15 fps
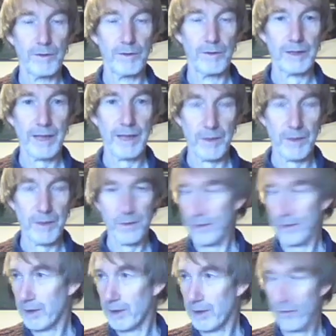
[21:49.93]
gas that
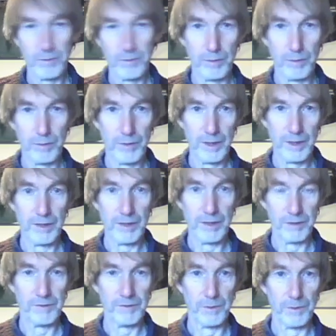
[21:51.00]
goes through the
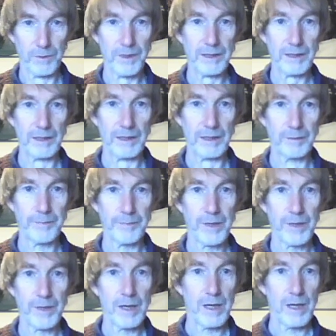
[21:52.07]
industrial cyclone.
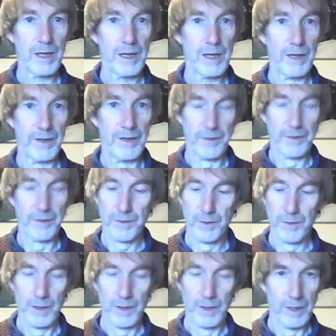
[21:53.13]
And that's
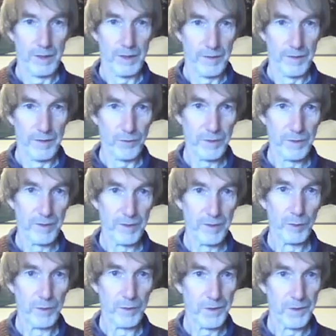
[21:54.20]

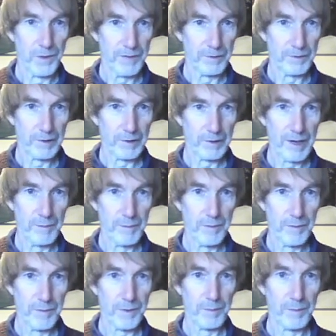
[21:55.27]
20.7
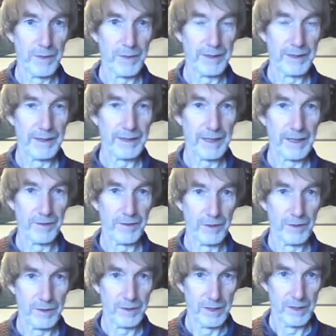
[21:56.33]
grams being
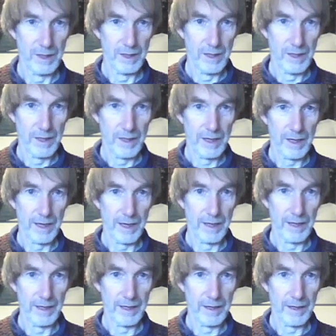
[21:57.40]
collected,
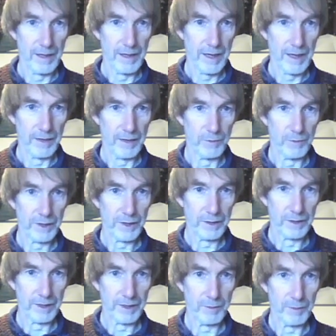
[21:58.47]
and we can
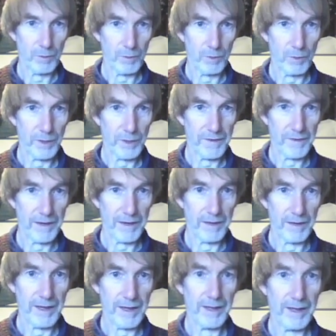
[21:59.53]
come all the way down
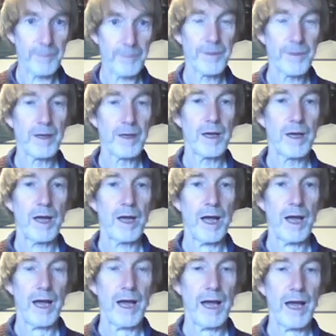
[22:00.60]
here.
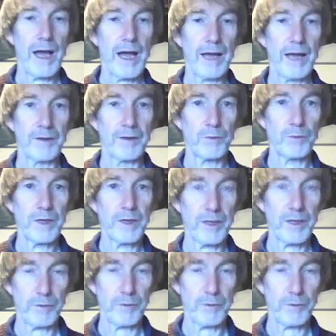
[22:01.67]
And we know we've